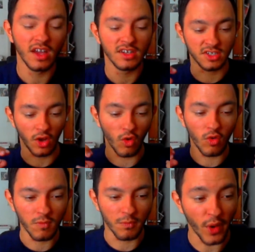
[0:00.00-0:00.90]
So
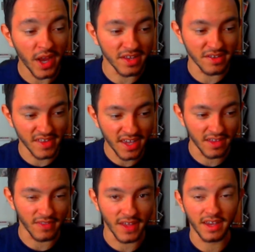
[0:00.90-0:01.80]
Brain is thinking
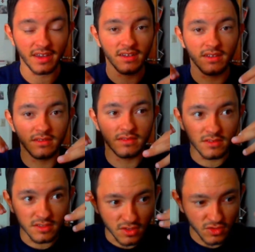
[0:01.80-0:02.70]
like,
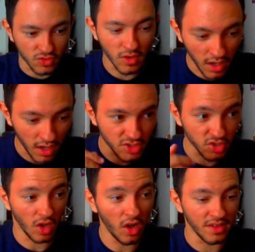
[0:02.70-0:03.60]

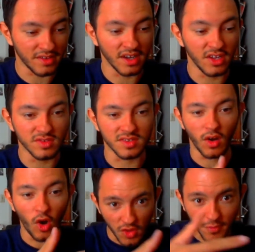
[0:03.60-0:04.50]
Jalal is gonna use
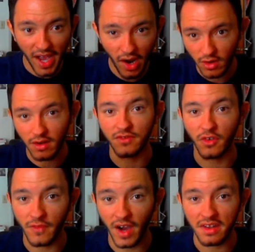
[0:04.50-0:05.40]
all the power of
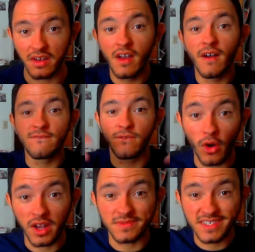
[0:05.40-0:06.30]
Nirvana for
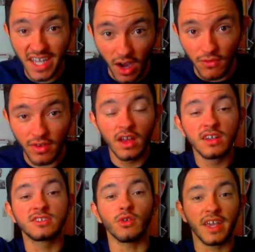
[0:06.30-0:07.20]
himself
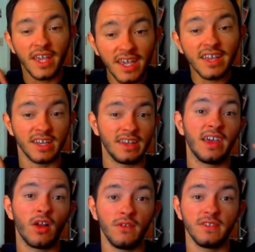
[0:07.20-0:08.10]
so he can get
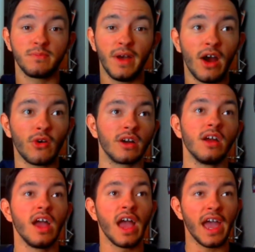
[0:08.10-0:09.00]
all this power.
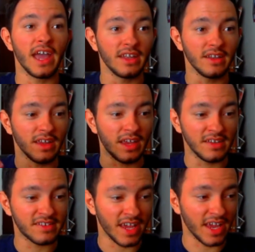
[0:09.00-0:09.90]
And he's
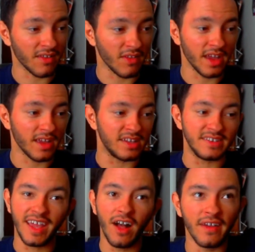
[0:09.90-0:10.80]
saying like, he's
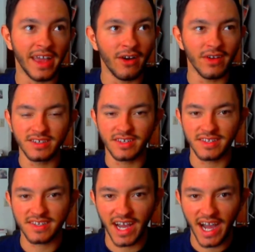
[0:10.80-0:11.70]
yelling out into the
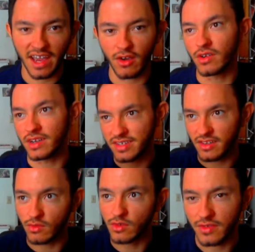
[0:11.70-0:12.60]
sky or into the
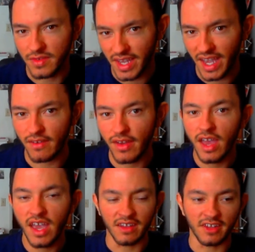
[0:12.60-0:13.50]
roof of the cave.
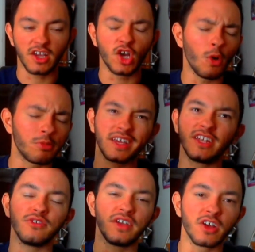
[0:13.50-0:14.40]
He's like, Cobra, can you
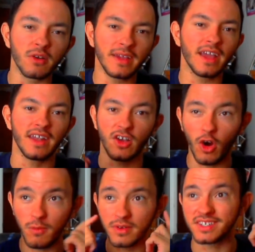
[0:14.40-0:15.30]
hear me? And
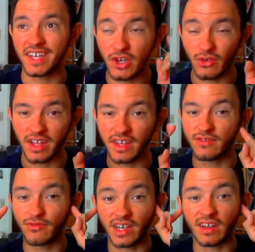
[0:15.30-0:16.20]
Cobra's hearing is
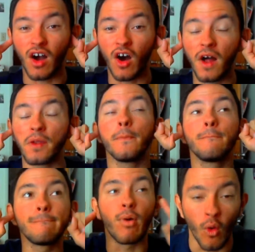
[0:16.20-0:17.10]
freaking on
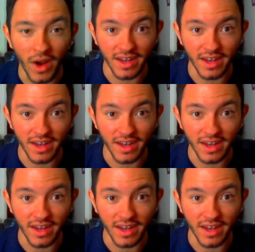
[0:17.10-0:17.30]
point.